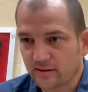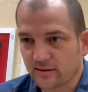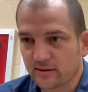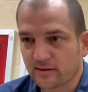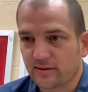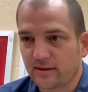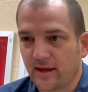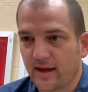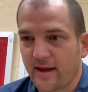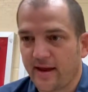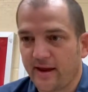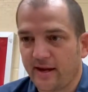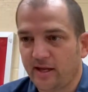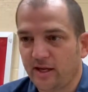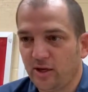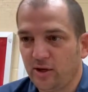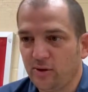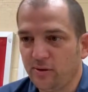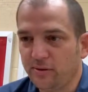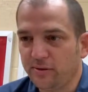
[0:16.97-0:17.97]
Thank
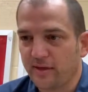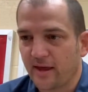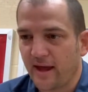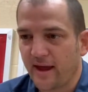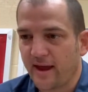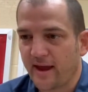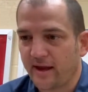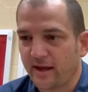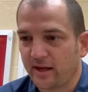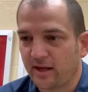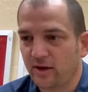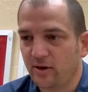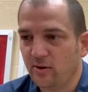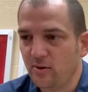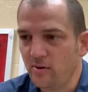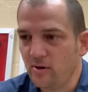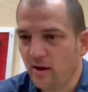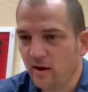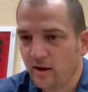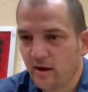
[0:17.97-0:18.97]
you, thank
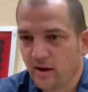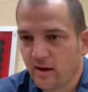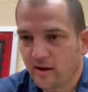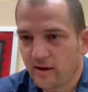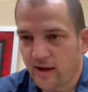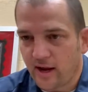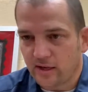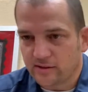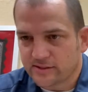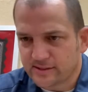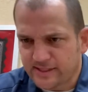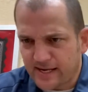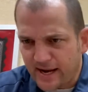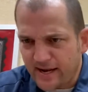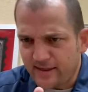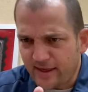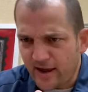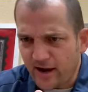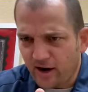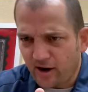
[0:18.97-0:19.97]
you. Now
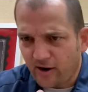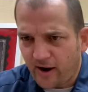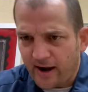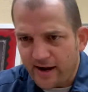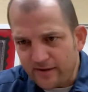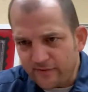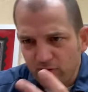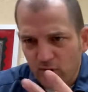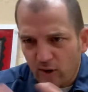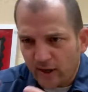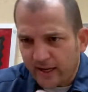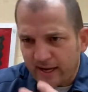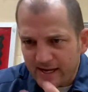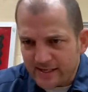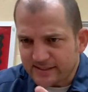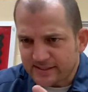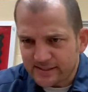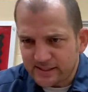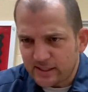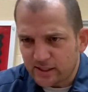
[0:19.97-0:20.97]
stay there, even though I
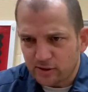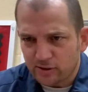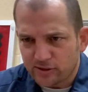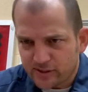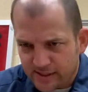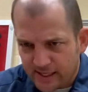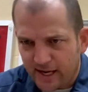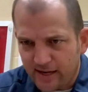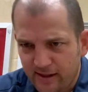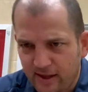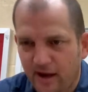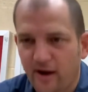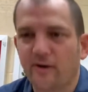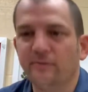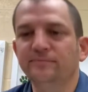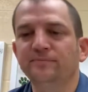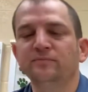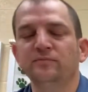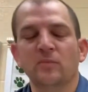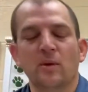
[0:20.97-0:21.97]
can't see you, stay
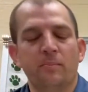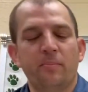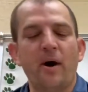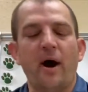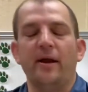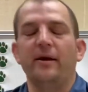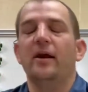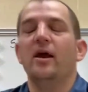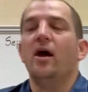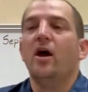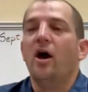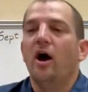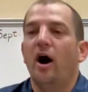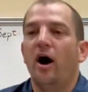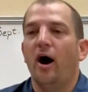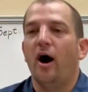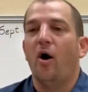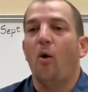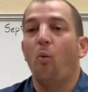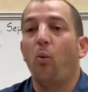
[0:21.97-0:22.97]
there. But
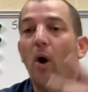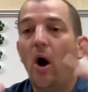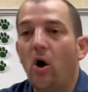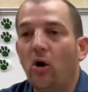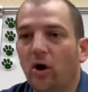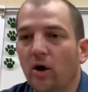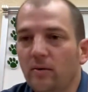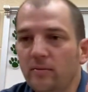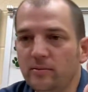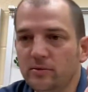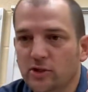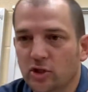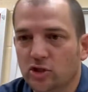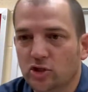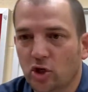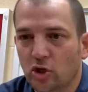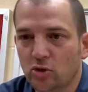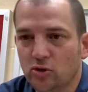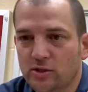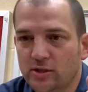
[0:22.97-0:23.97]
welcome to
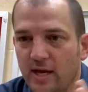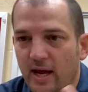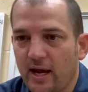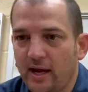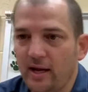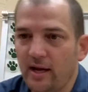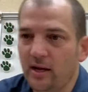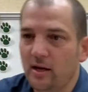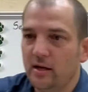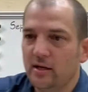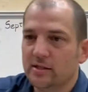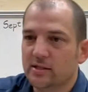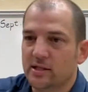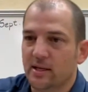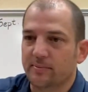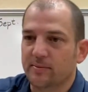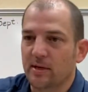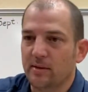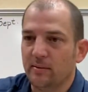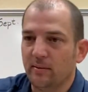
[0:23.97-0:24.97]
Tuesday,
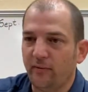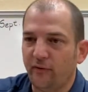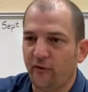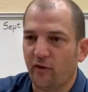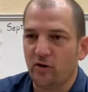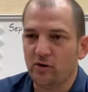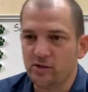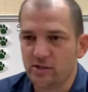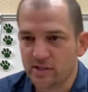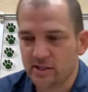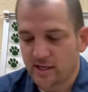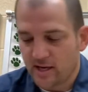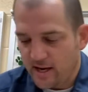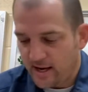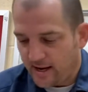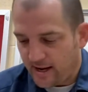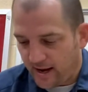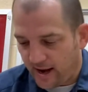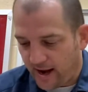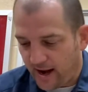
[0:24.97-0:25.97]
September 1st.
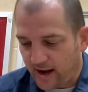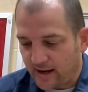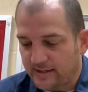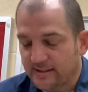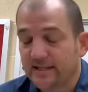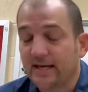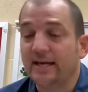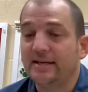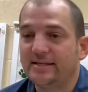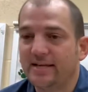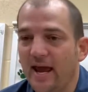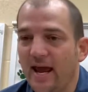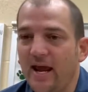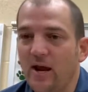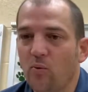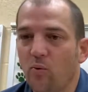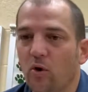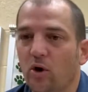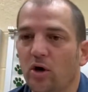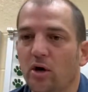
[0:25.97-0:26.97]
And
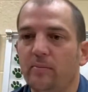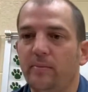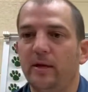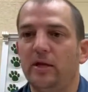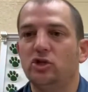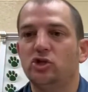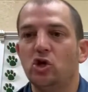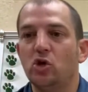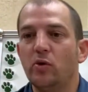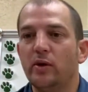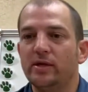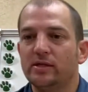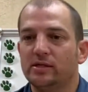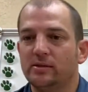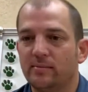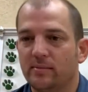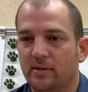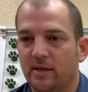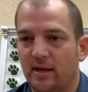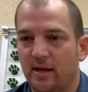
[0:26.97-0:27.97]
today we're gonna be doing
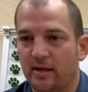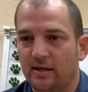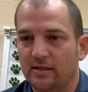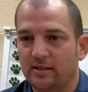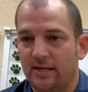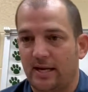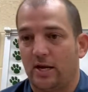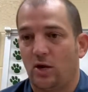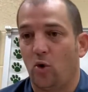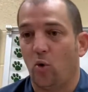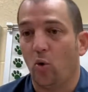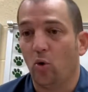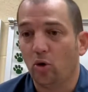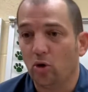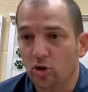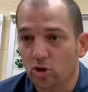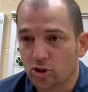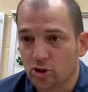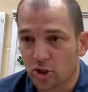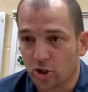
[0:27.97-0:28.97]
some things in
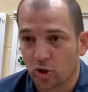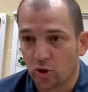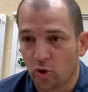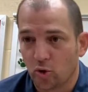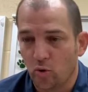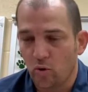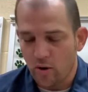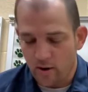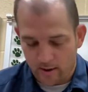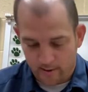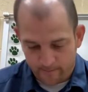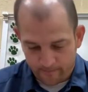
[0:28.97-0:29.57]
order to